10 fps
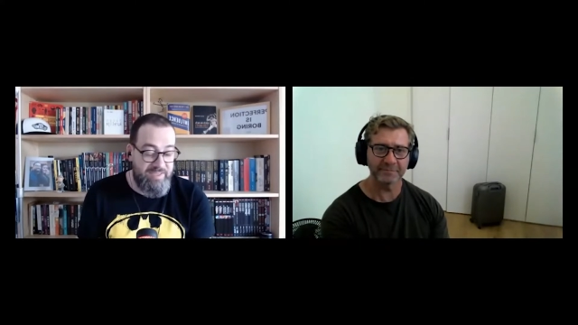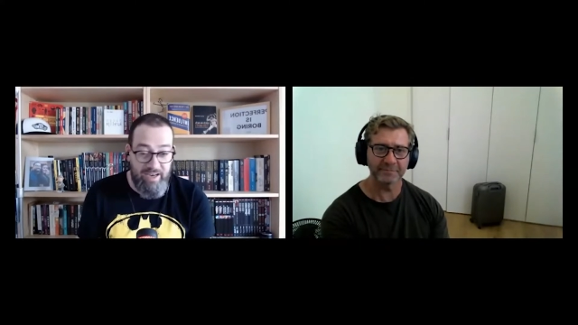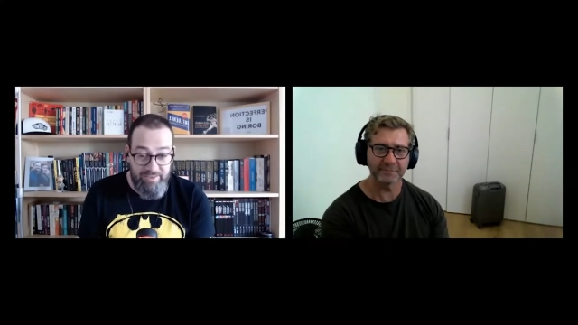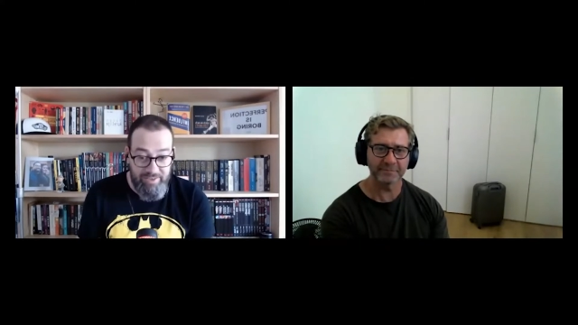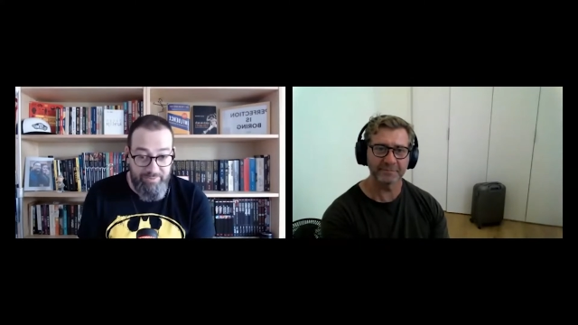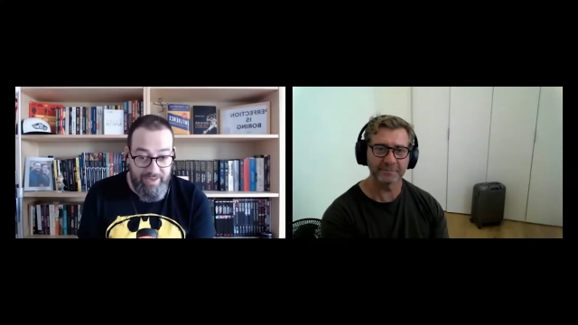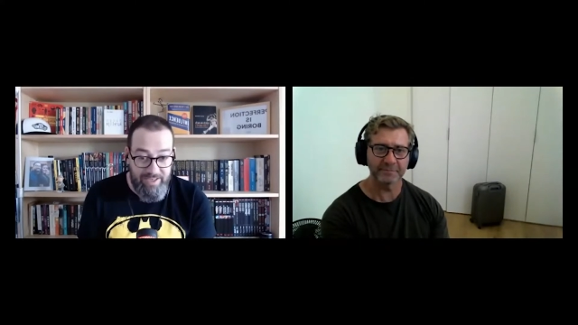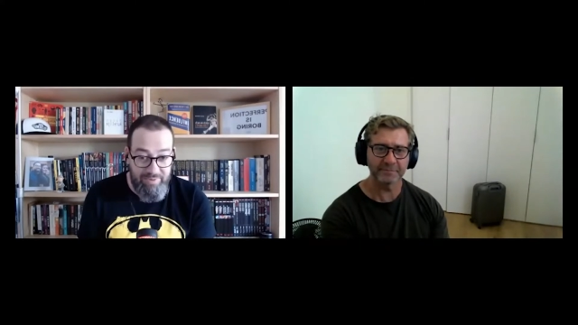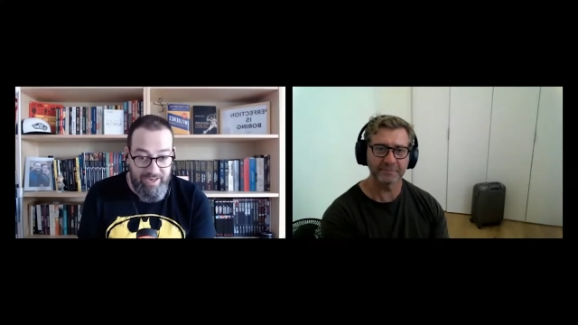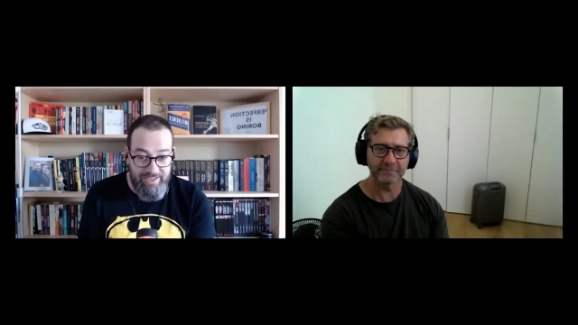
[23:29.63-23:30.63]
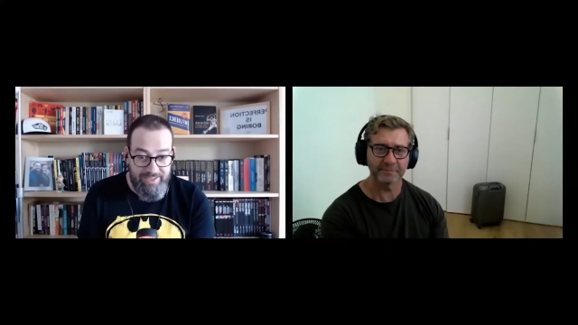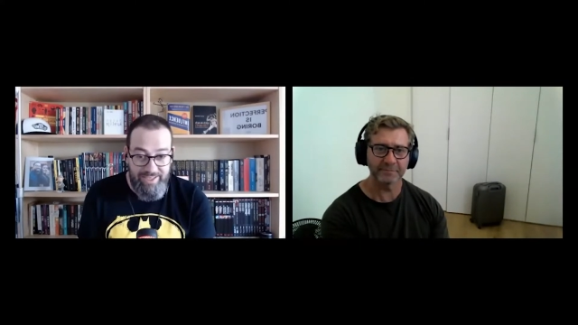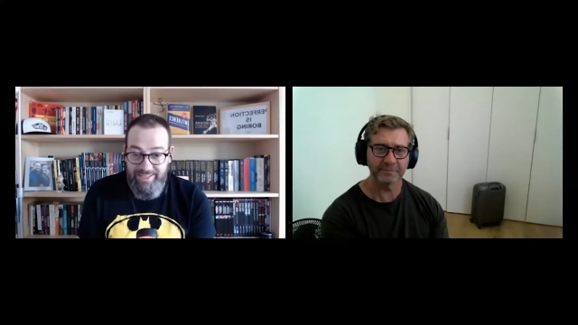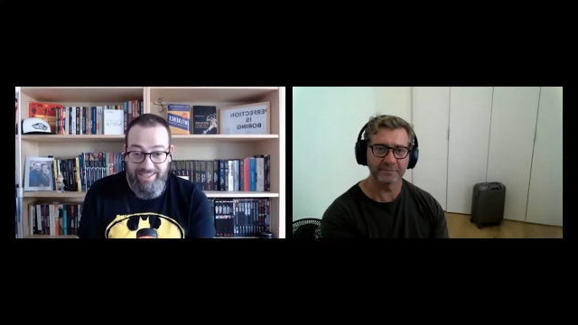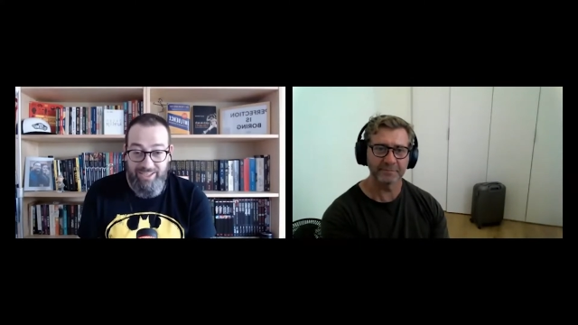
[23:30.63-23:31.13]
Speaker 1: started funky
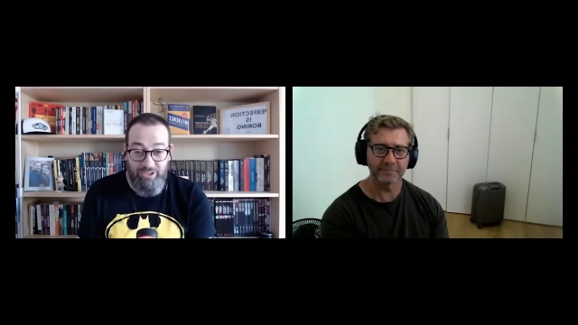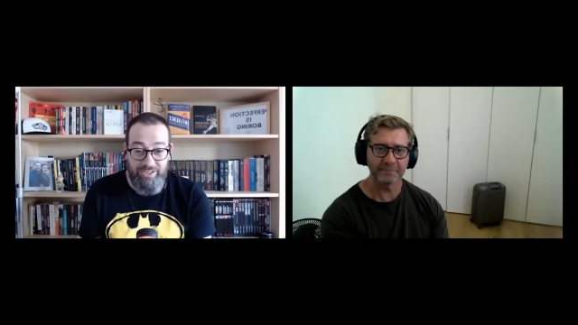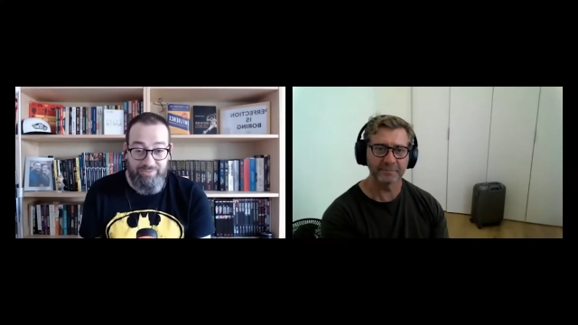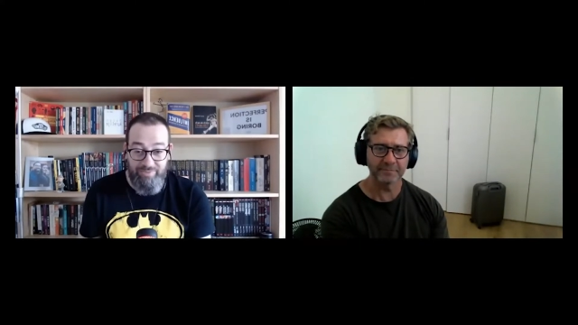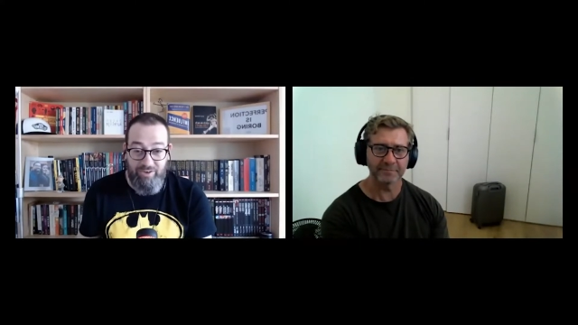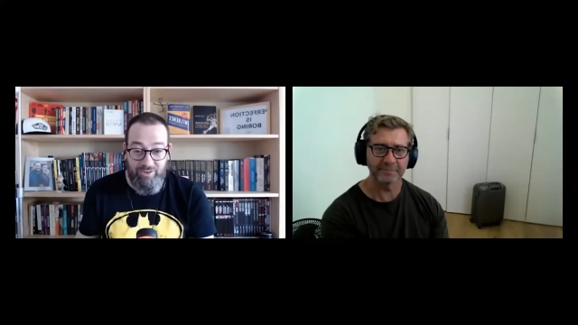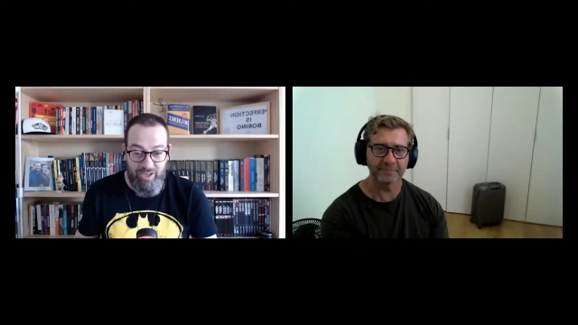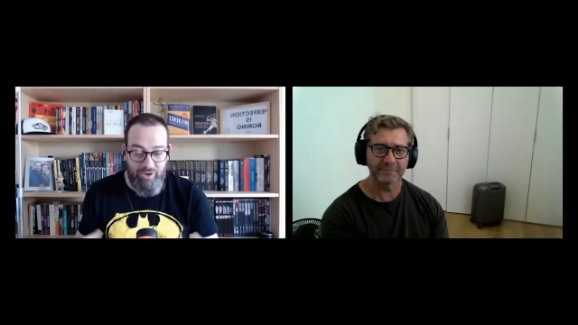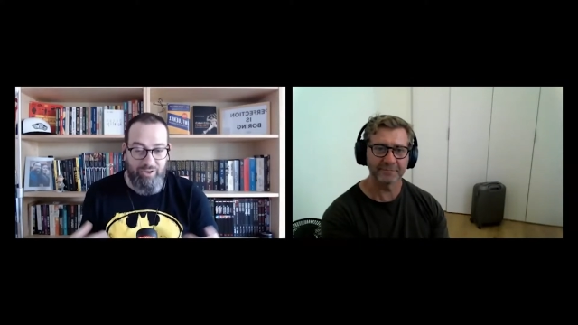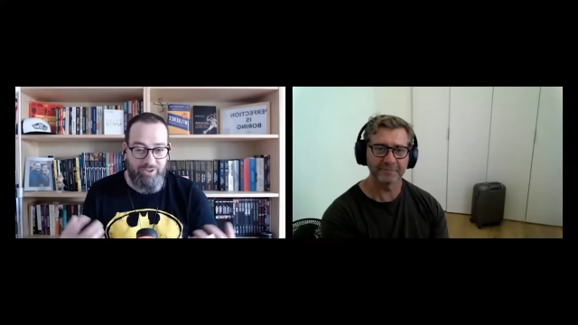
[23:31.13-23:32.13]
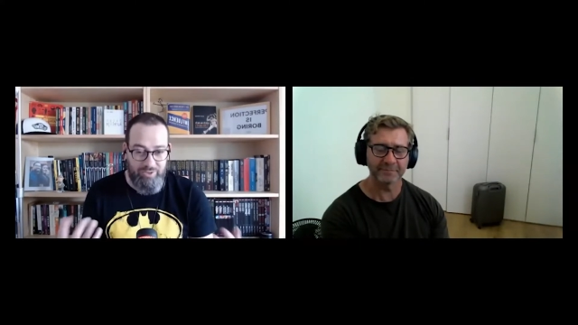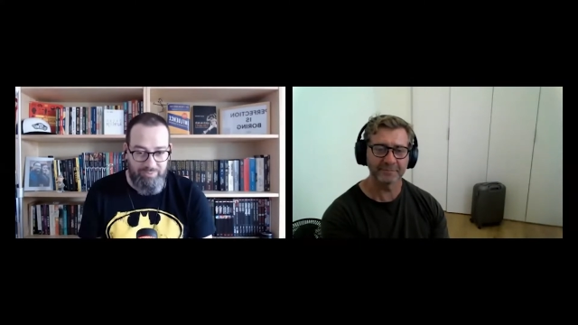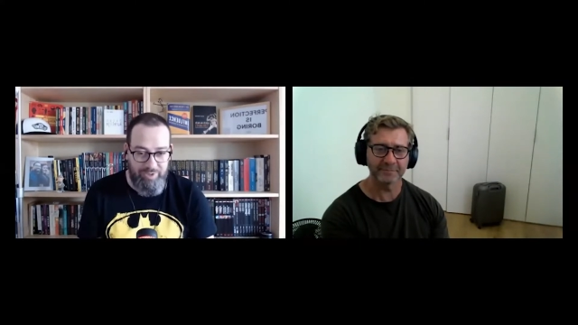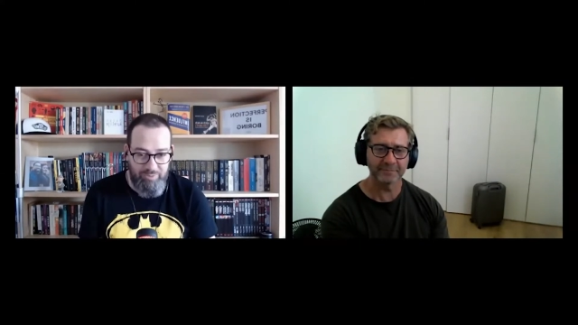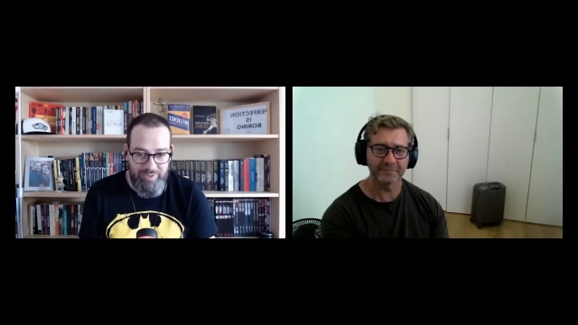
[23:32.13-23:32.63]
marketing i didn't know that we were going to go into
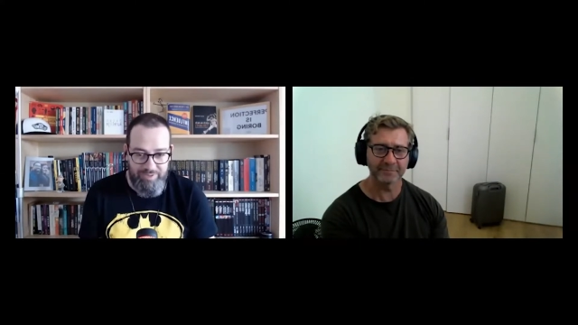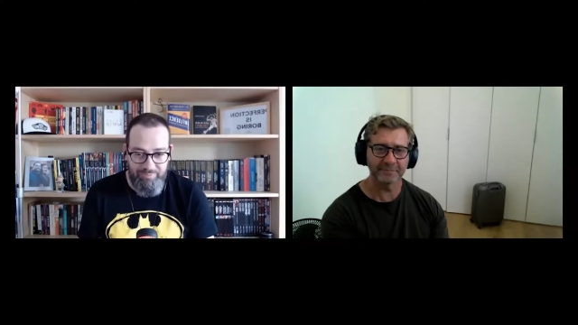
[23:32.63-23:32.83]
the b2b